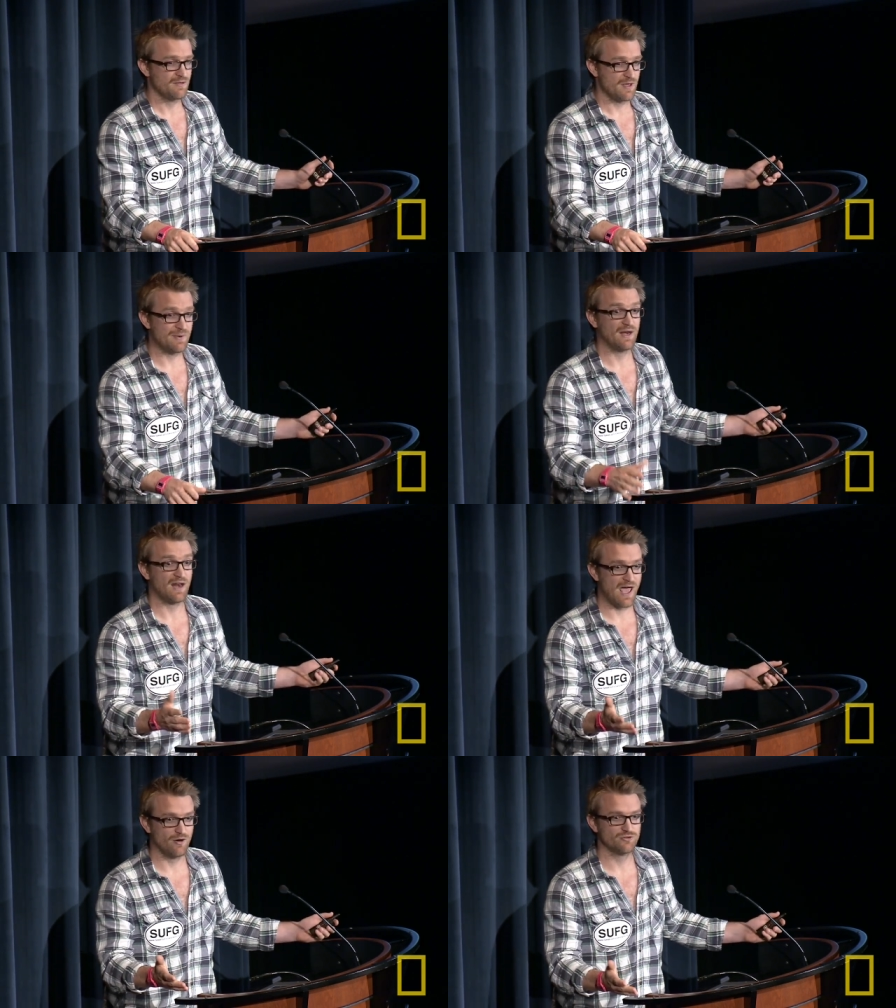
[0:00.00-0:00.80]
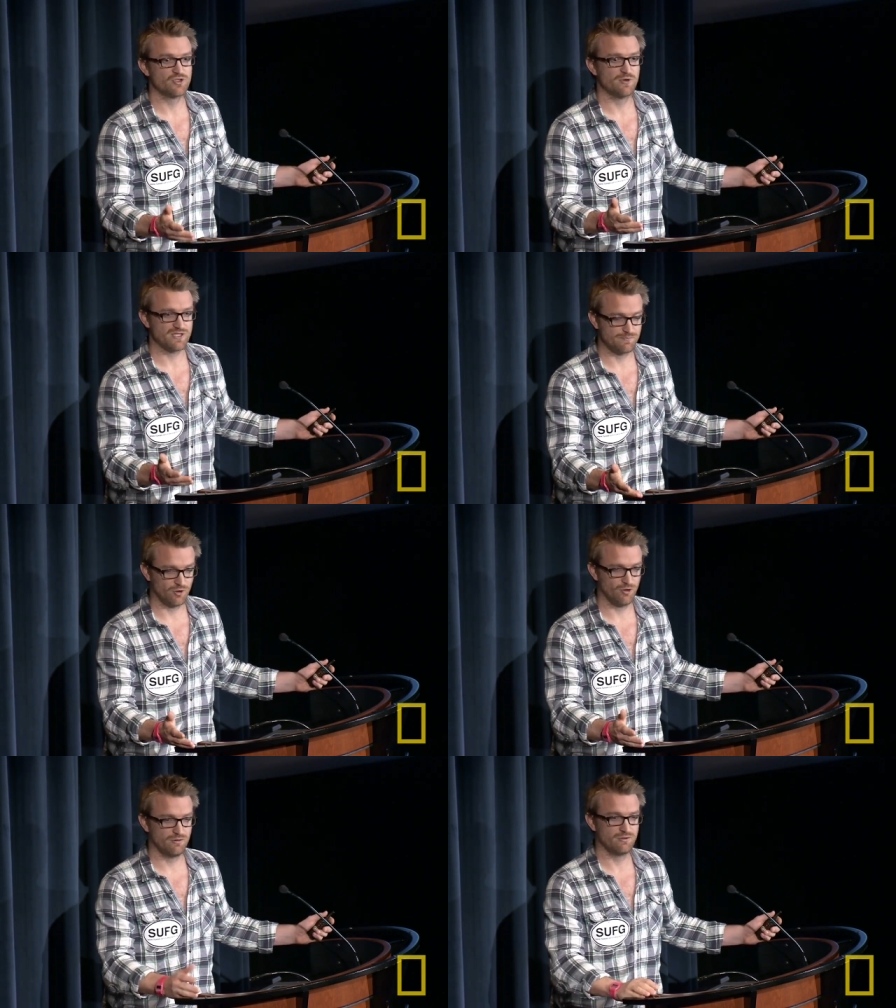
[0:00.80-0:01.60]
They'd be allowed to
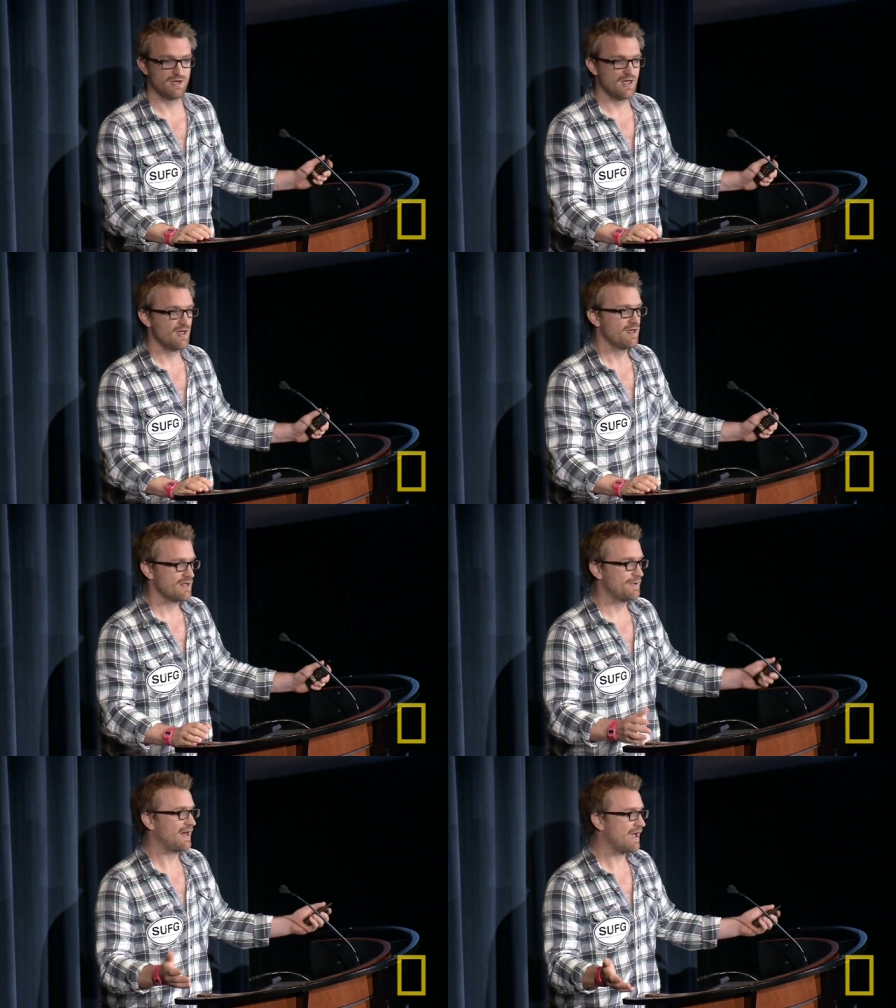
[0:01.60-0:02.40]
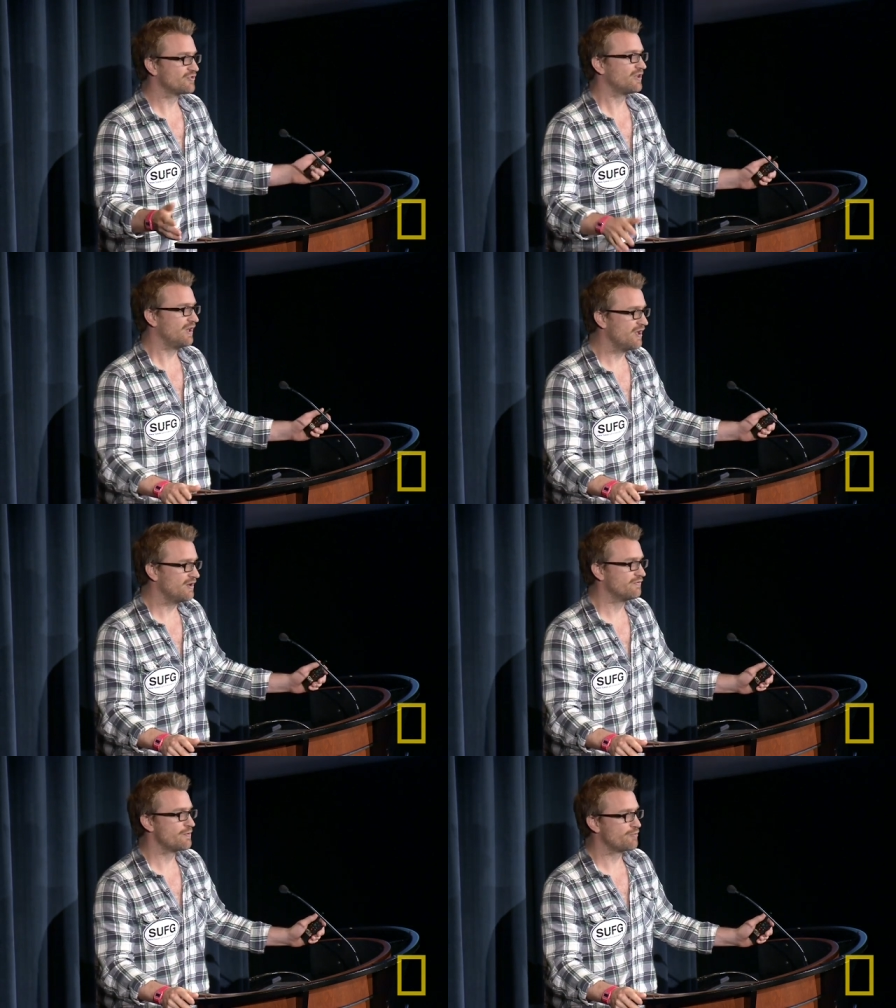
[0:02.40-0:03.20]
explore They'd be allowed to
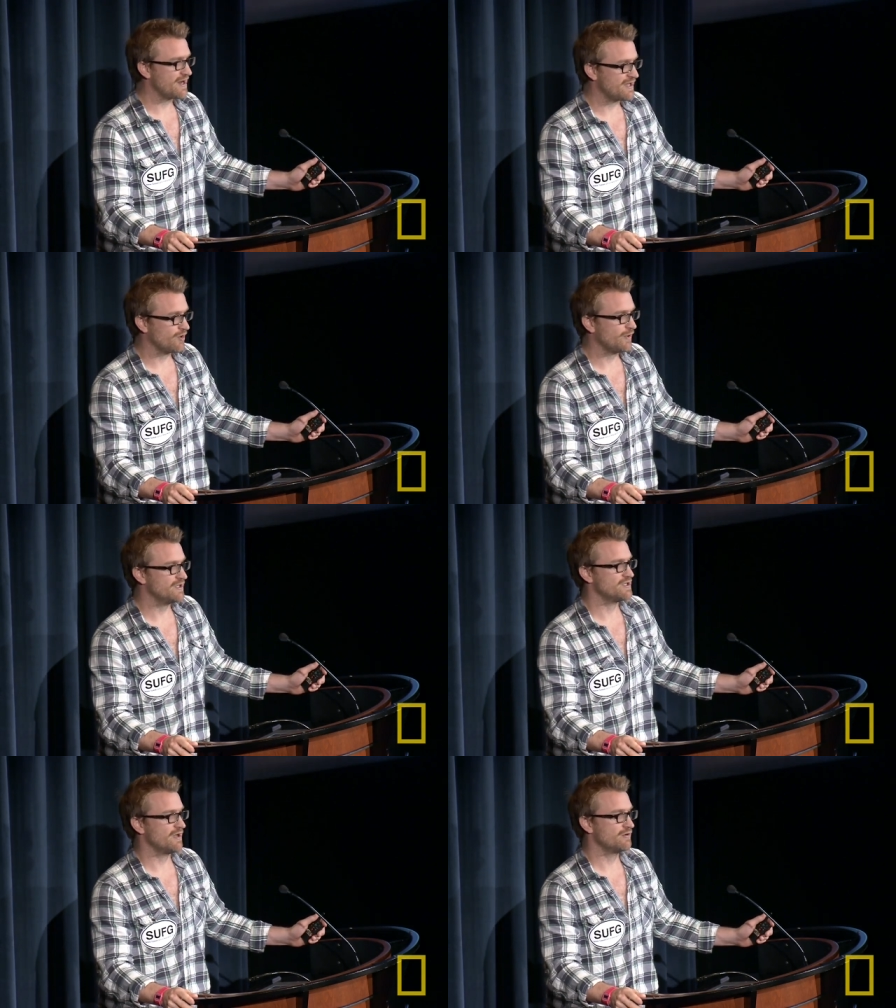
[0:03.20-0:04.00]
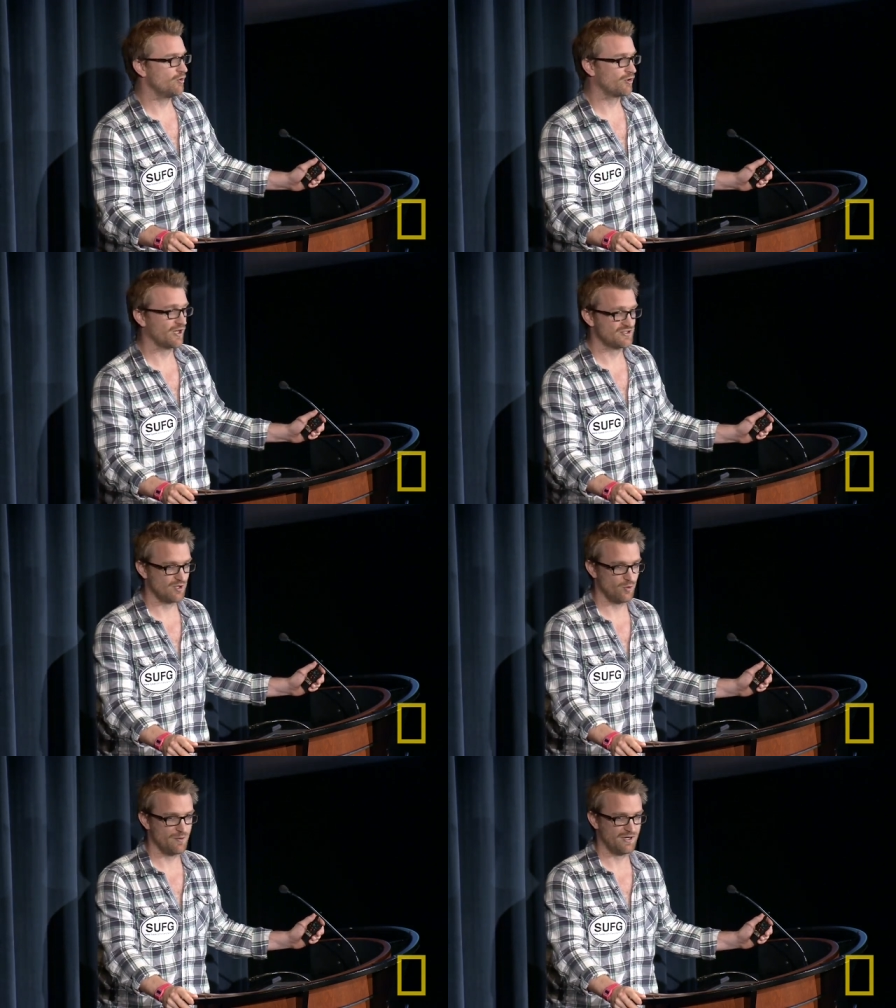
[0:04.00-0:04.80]
learn from breaking a window or cutting
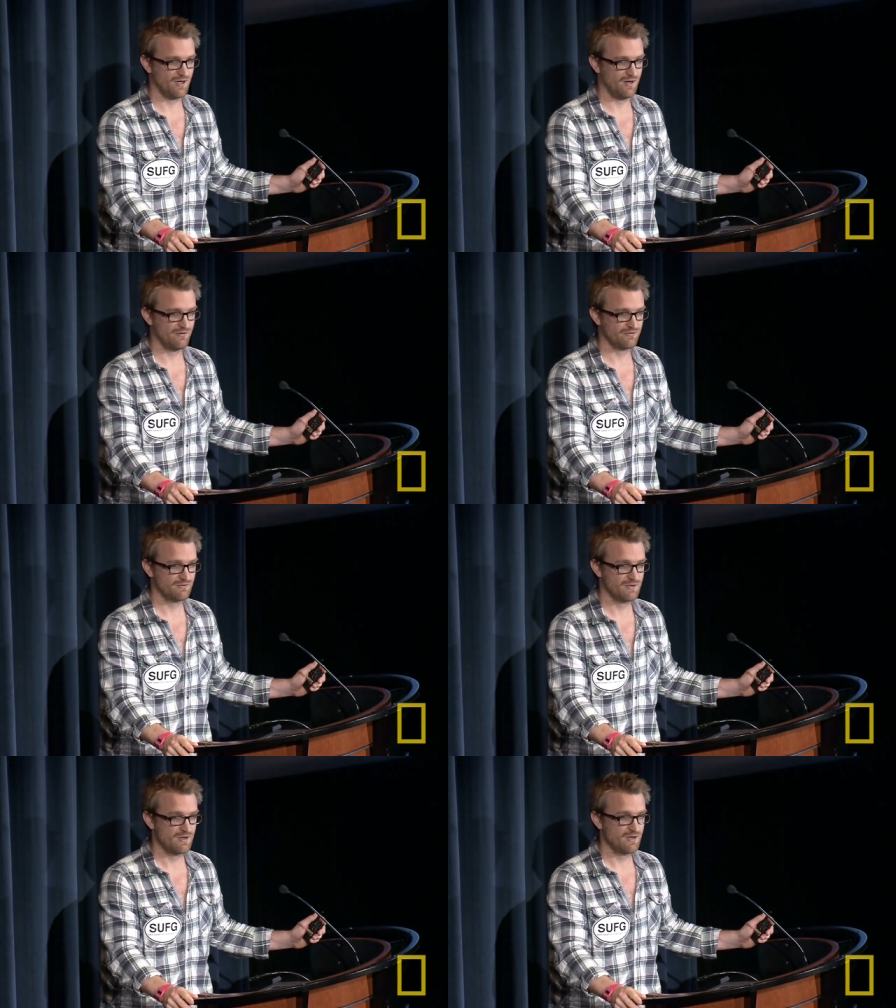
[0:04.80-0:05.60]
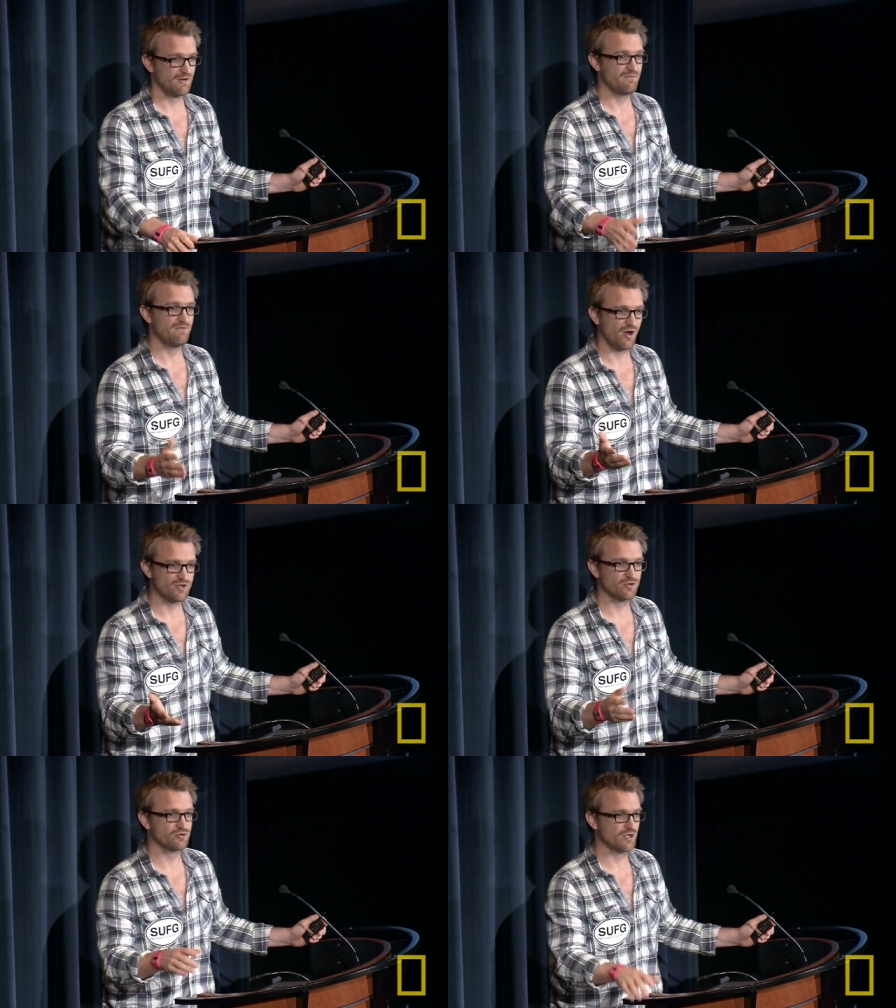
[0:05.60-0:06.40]
a worm in half.
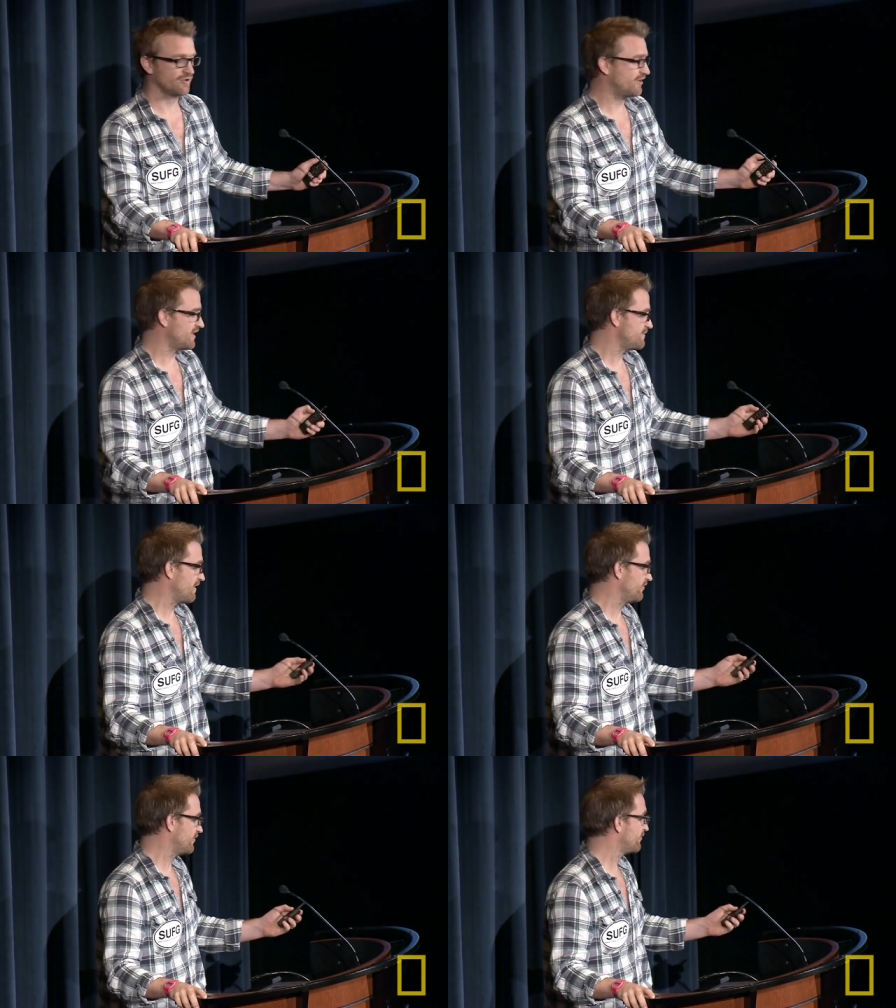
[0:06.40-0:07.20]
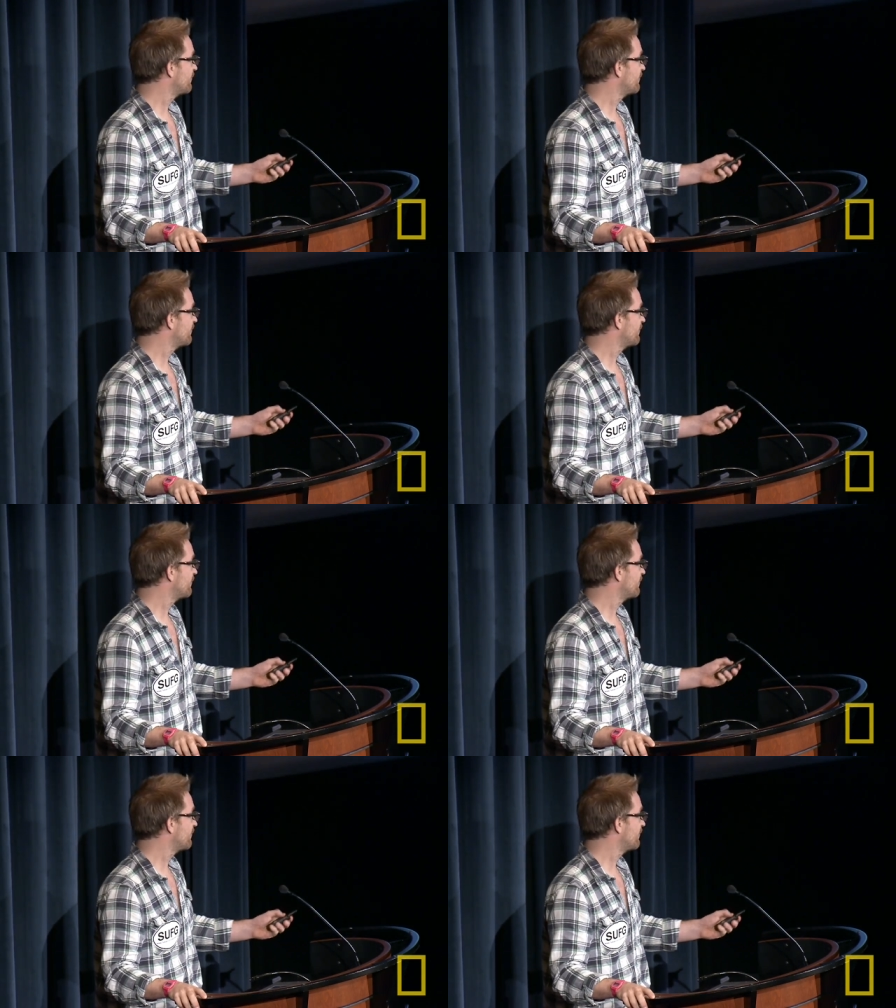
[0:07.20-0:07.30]
Vital childhood experiences.